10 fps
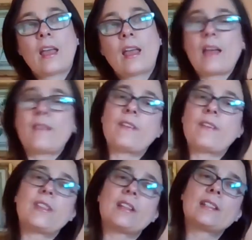have
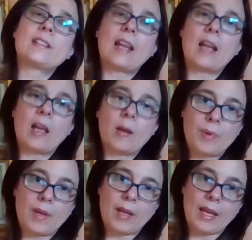everything set up,
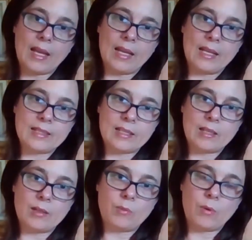and
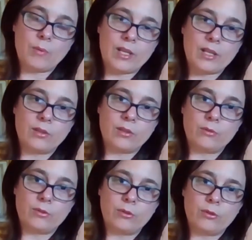see what we can do
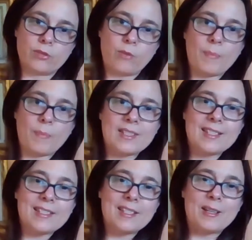to disrupt the
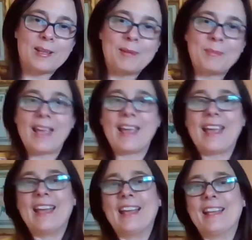system
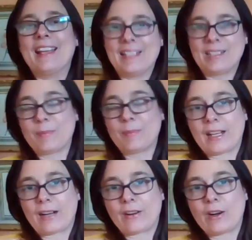and make it
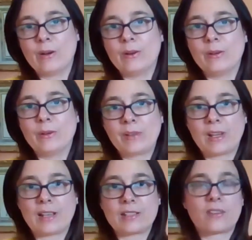our own.
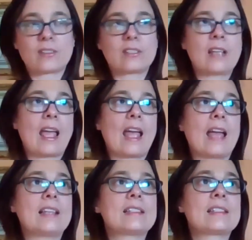As long
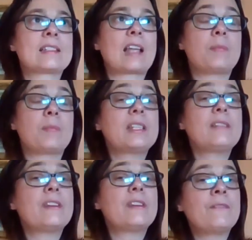as I
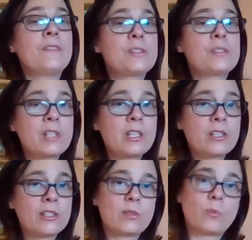believe it visually
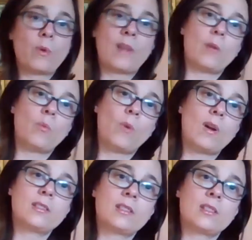looks the way they
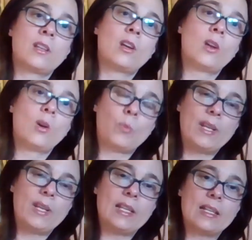want,
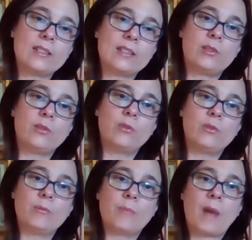we get
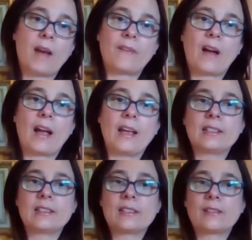to modify
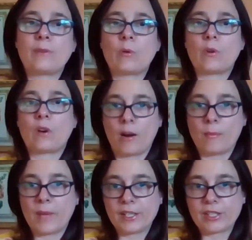it for
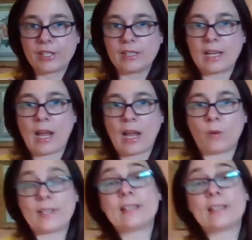automation how
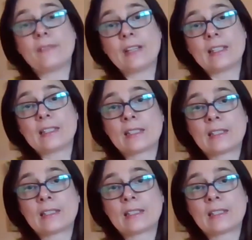we see fit.